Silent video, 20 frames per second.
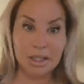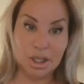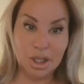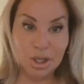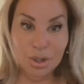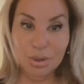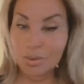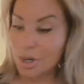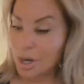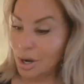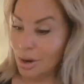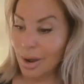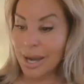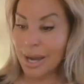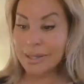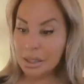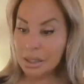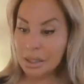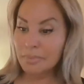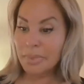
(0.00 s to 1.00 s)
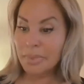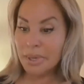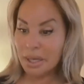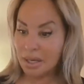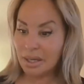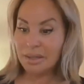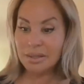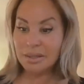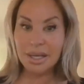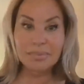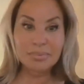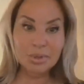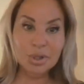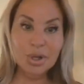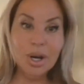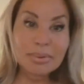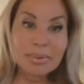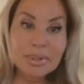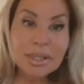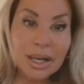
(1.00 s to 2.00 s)
of you. No, I did it because I'm
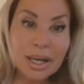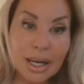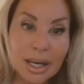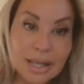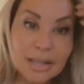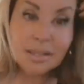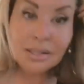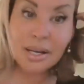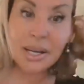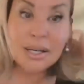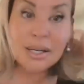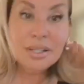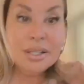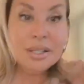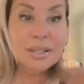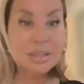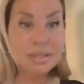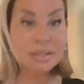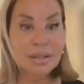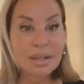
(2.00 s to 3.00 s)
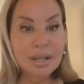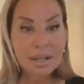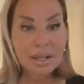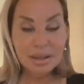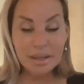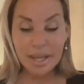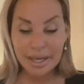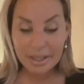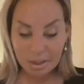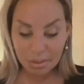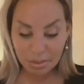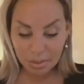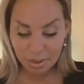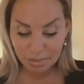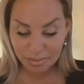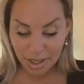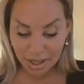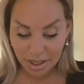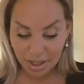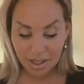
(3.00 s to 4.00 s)
traumatized and I just like to
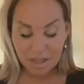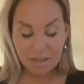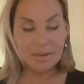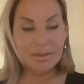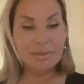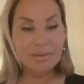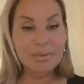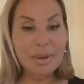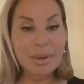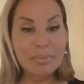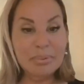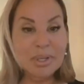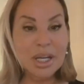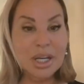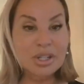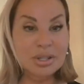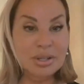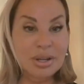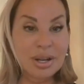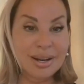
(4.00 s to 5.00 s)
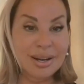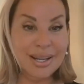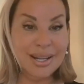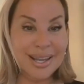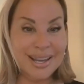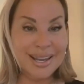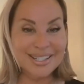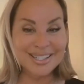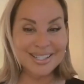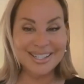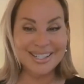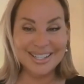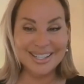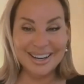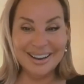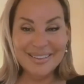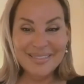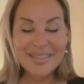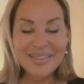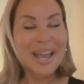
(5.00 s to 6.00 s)
ruin my reputation on vacation.
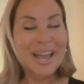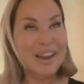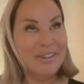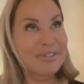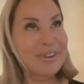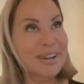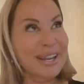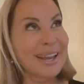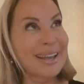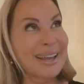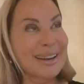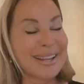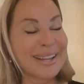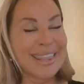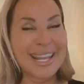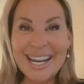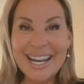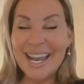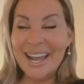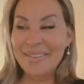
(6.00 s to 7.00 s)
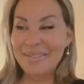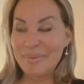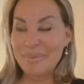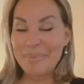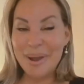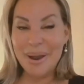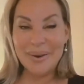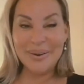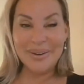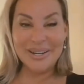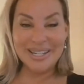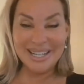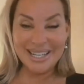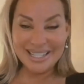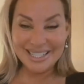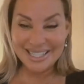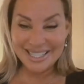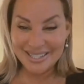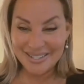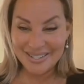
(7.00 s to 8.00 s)
I forget that I have the power
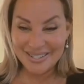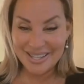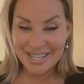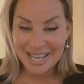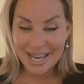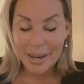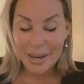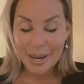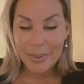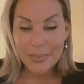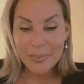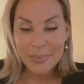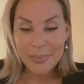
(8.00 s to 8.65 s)
not to do that.